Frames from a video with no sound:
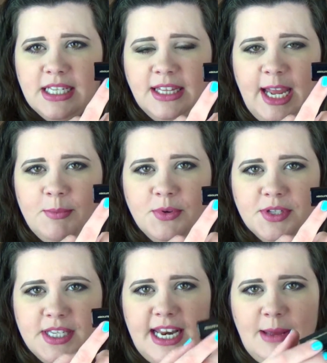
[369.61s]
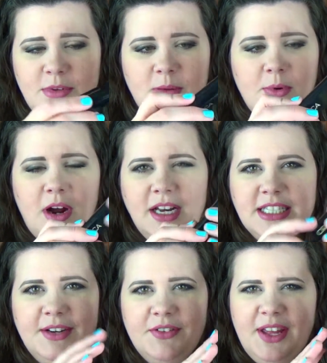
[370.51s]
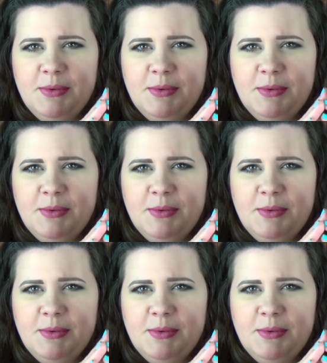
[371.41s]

it labels the name of the product and everything,